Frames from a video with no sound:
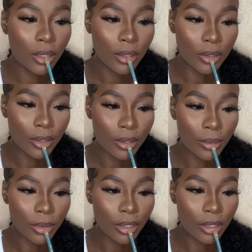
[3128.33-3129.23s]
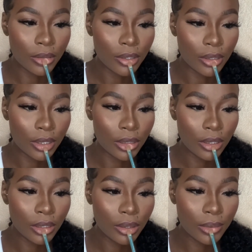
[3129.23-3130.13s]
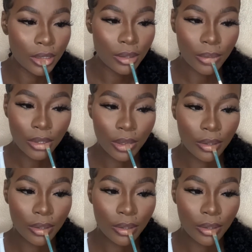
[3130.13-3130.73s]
Just gonna apply that in the center of my lips.